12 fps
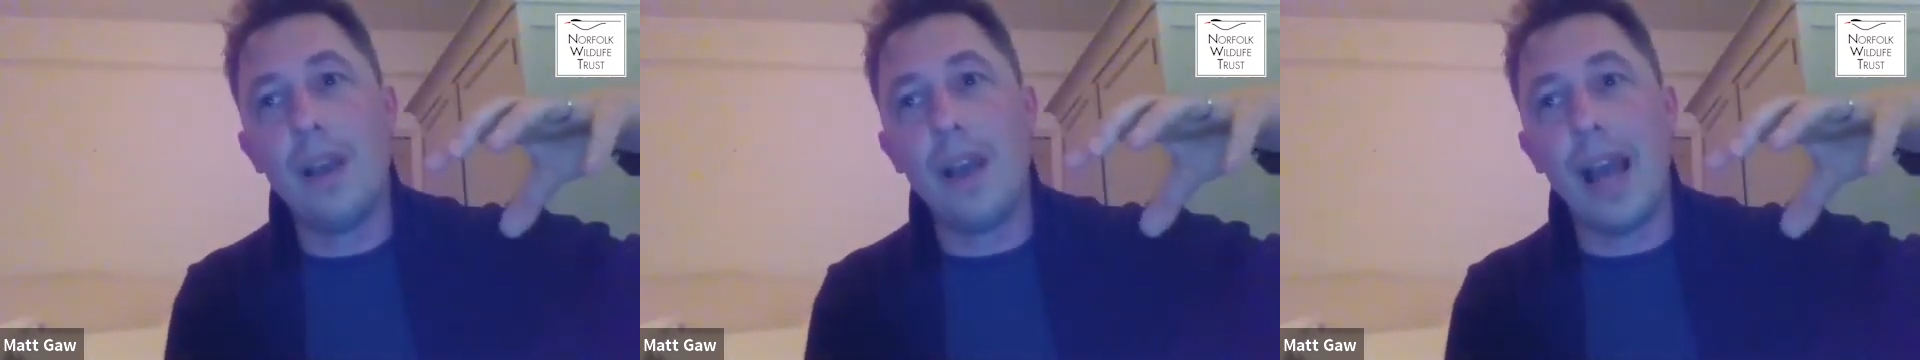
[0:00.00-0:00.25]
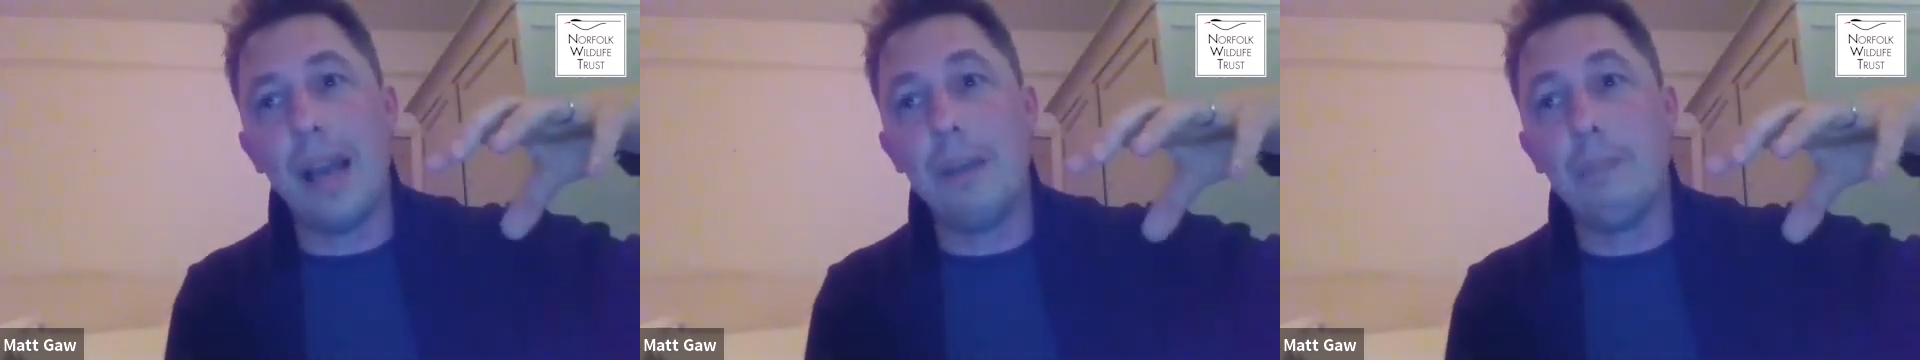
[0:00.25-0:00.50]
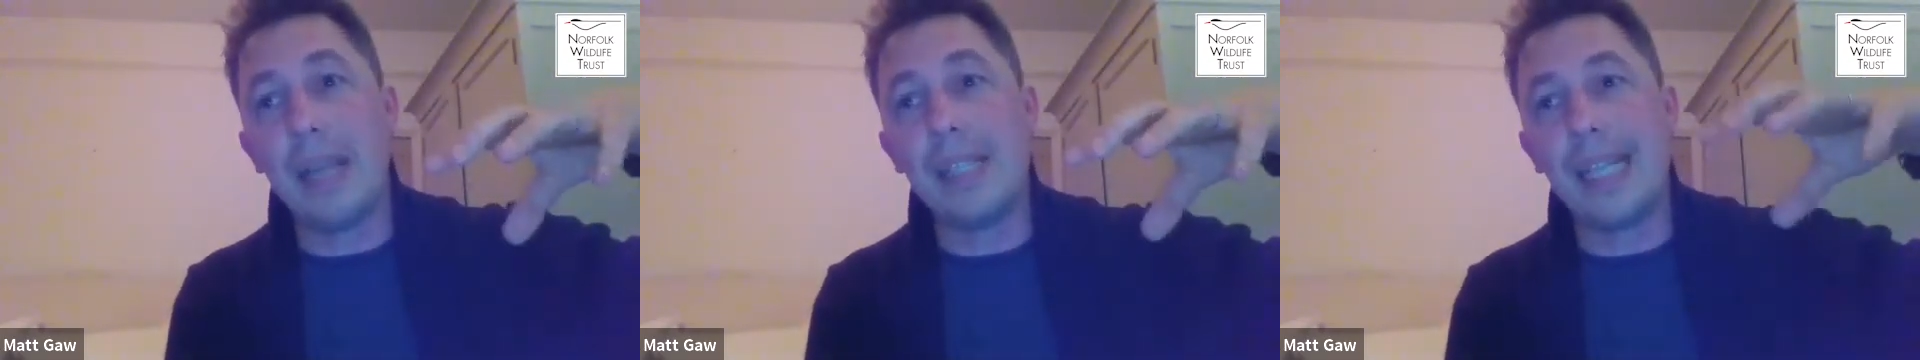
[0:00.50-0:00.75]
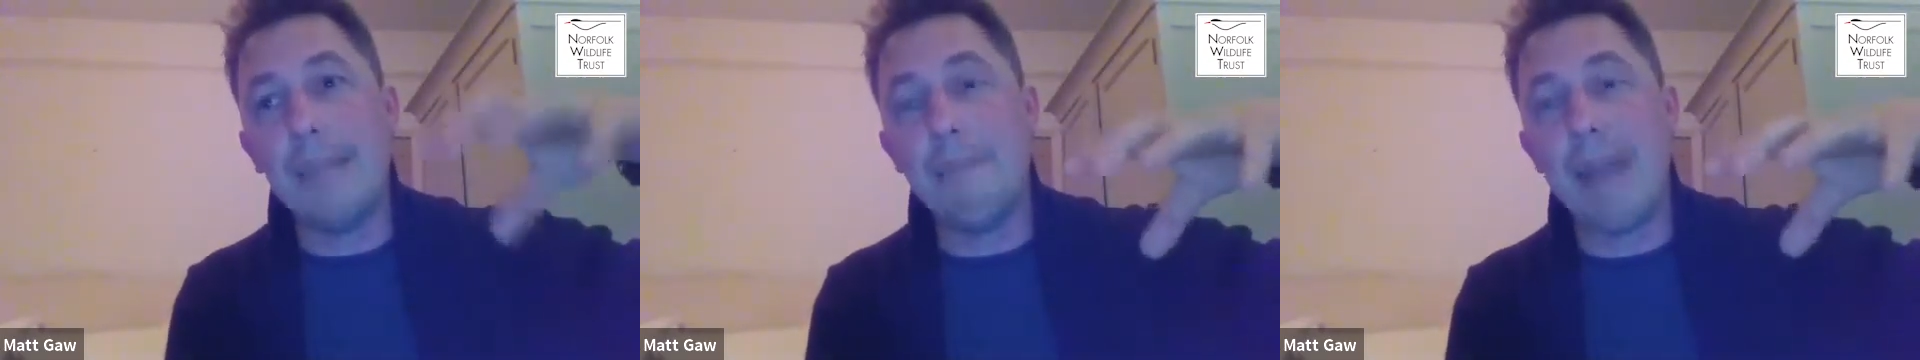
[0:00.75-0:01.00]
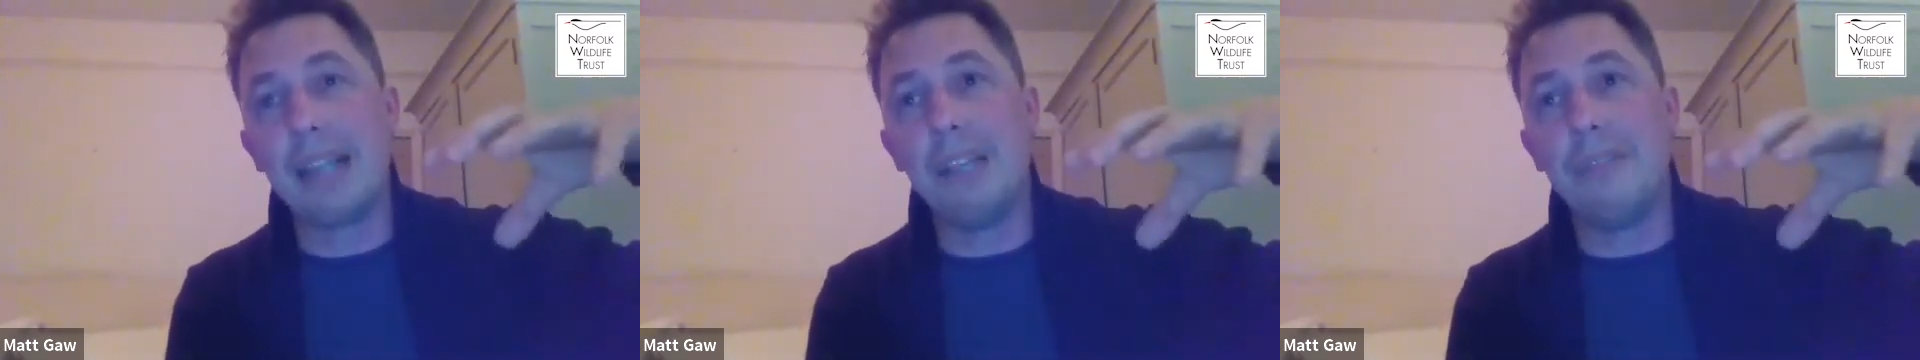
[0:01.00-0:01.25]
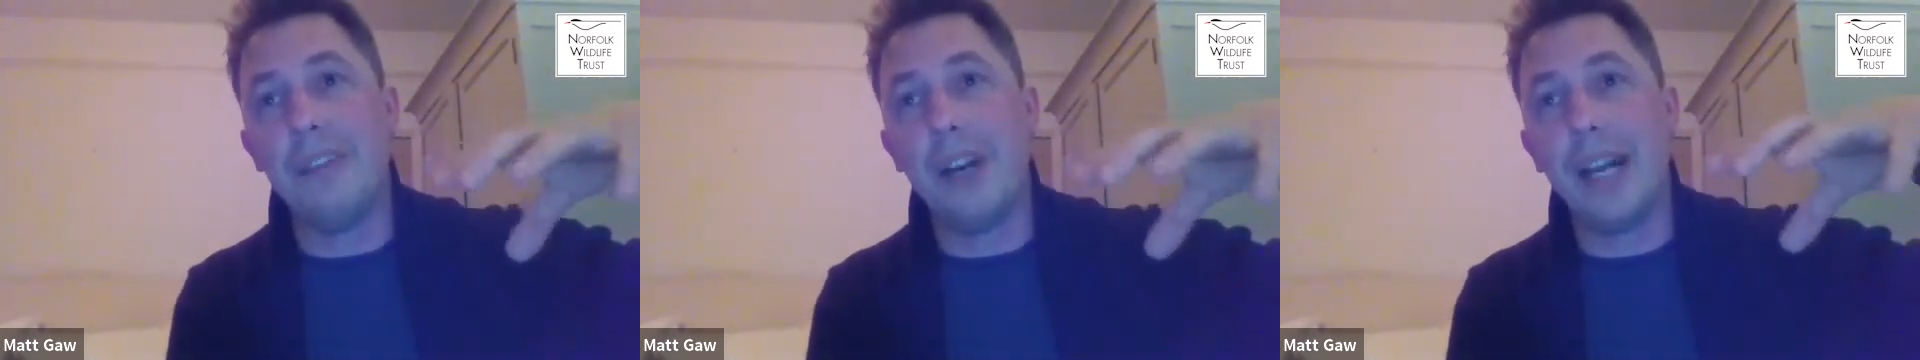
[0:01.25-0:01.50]
and basically
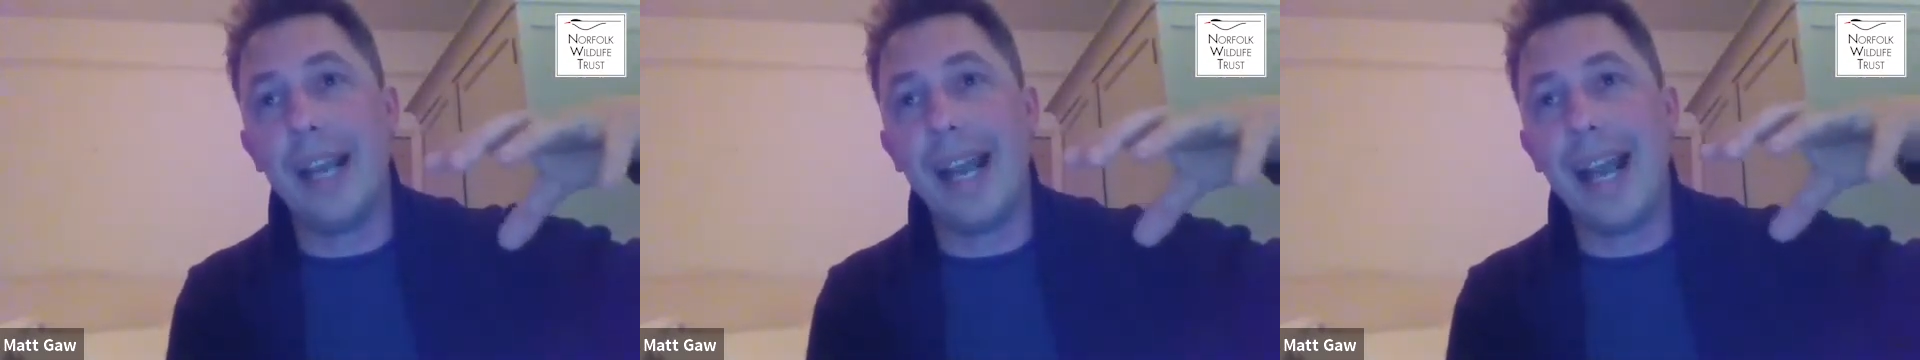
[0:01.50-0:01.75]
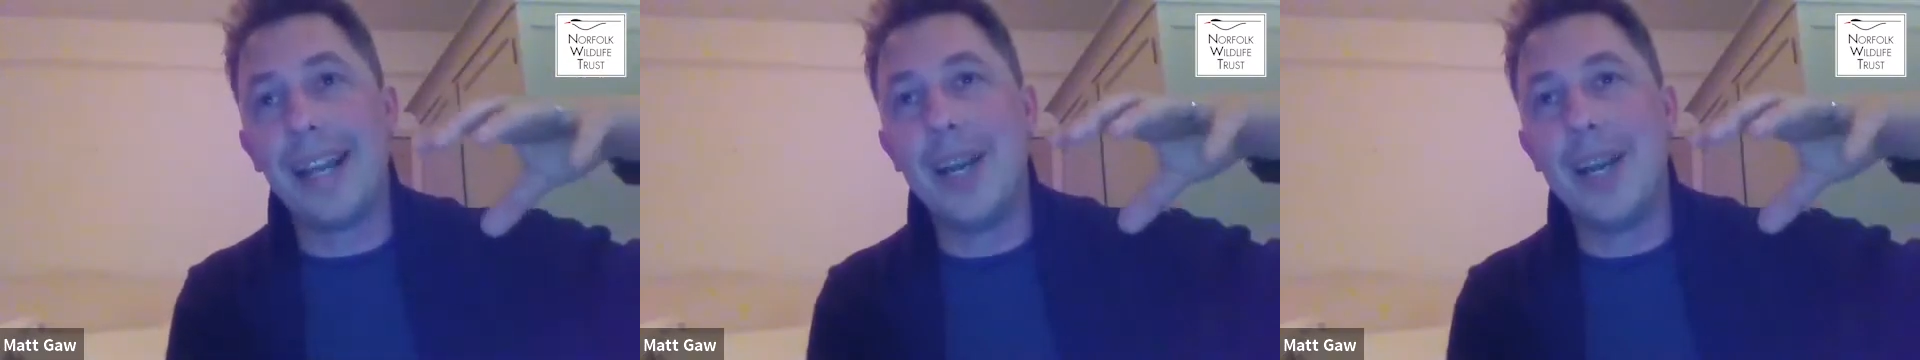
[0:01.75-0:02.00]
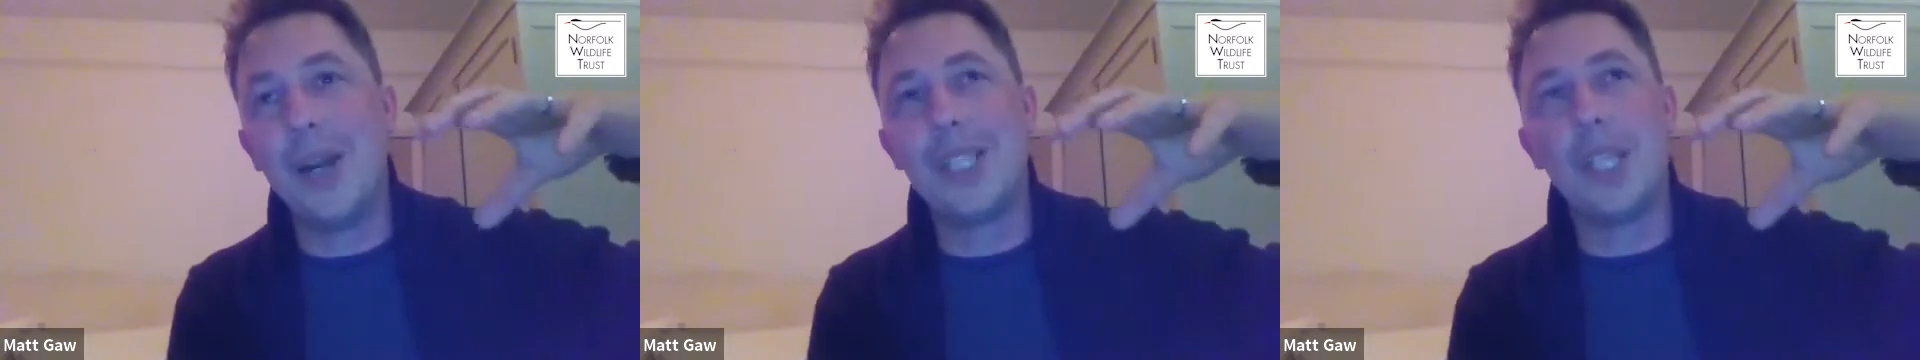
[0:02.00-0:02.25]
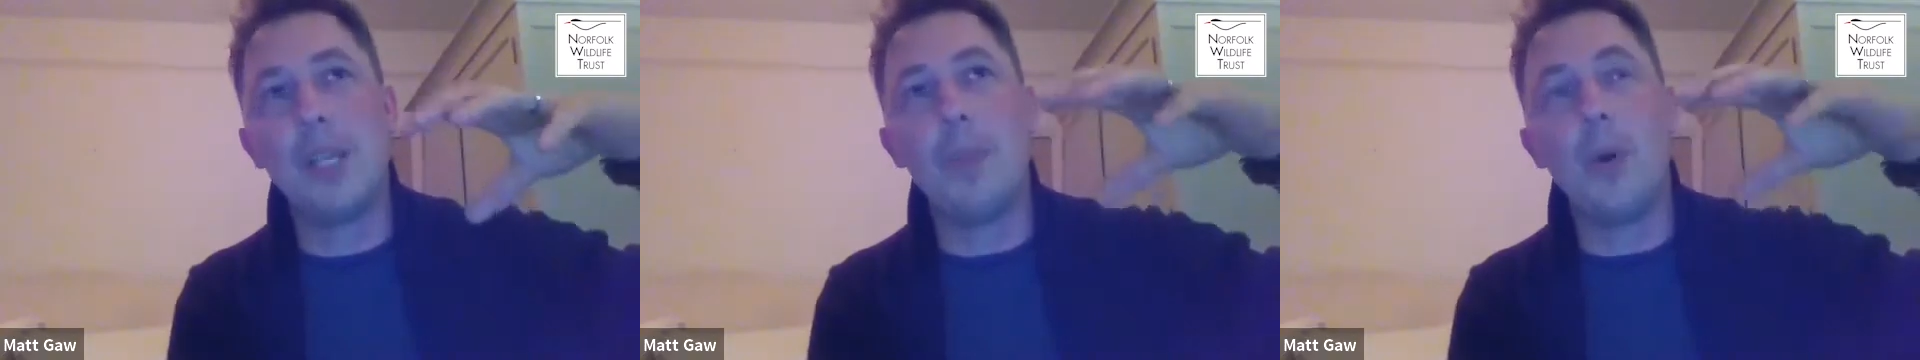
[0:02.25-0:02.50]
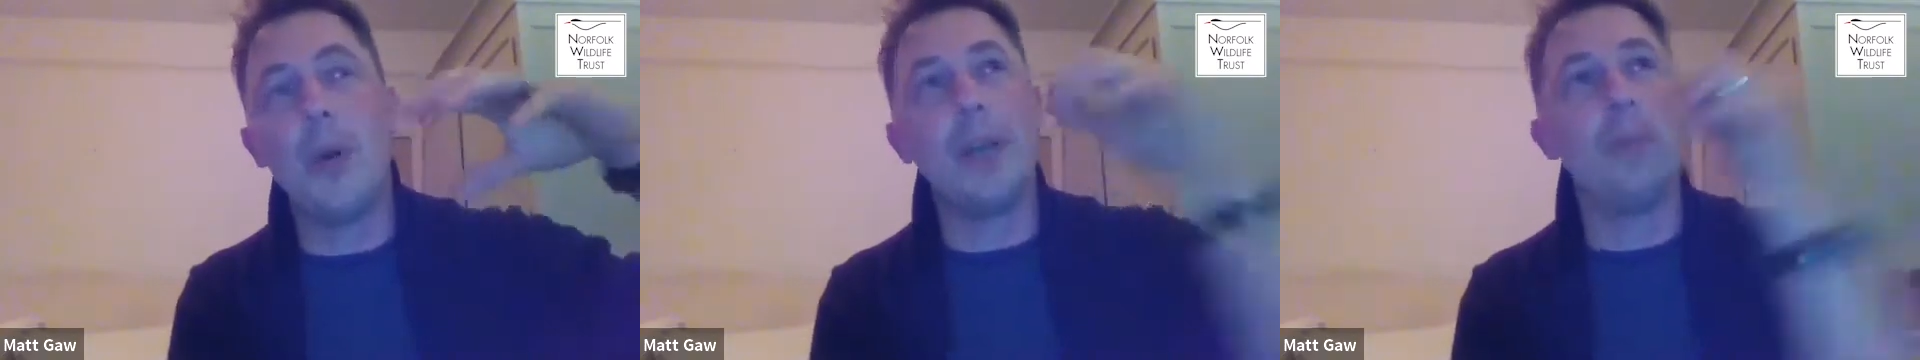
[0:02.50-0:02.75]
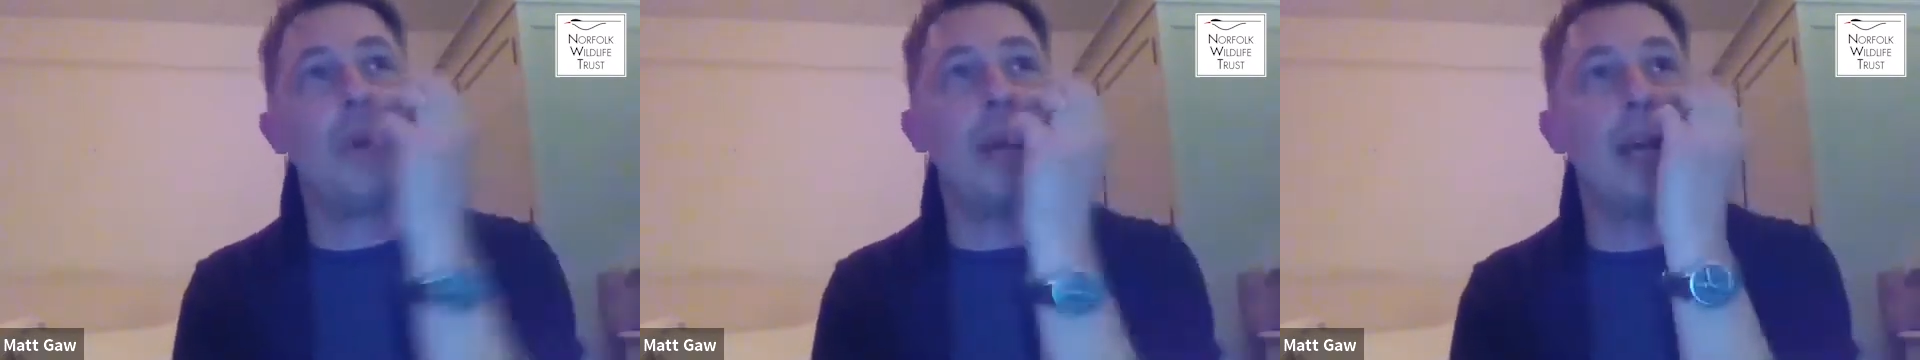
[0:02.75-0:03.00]
magnify it. And it got to the
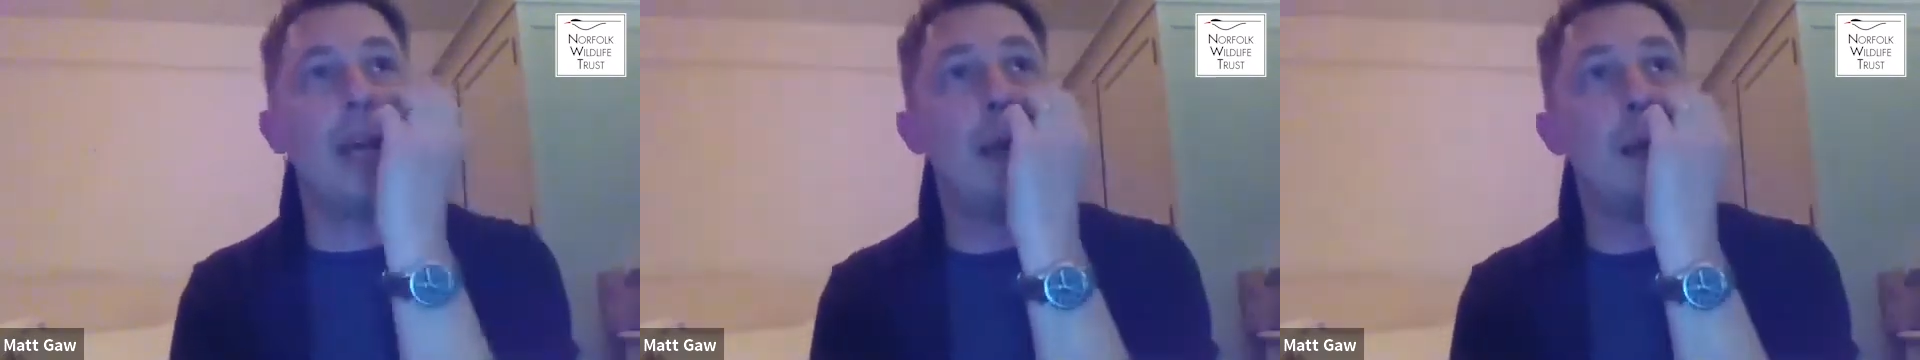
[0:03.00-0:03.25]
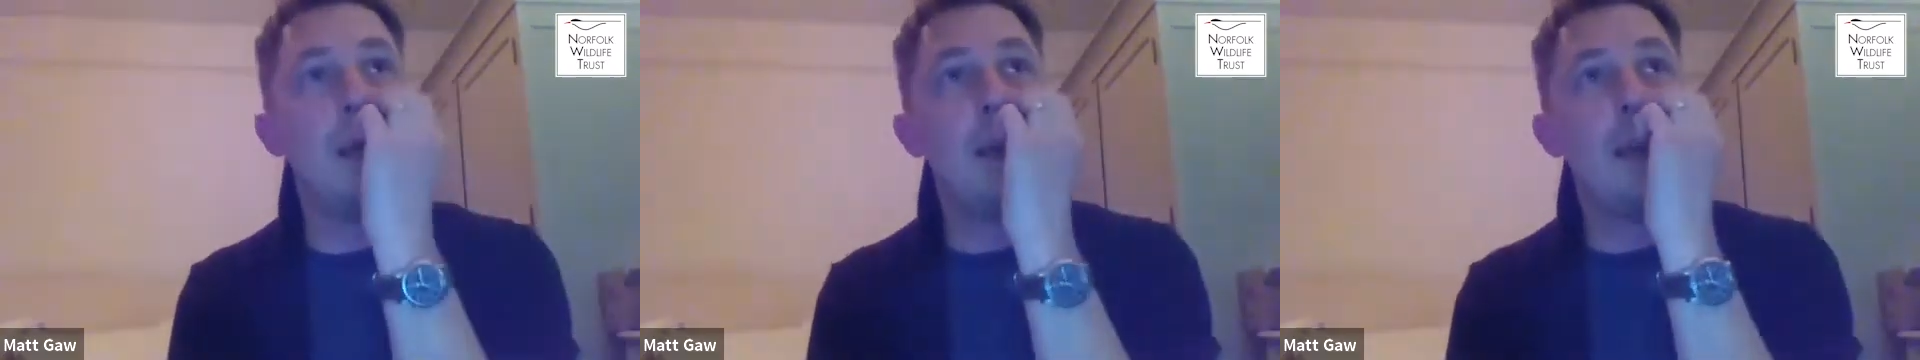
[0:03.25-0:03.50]
point where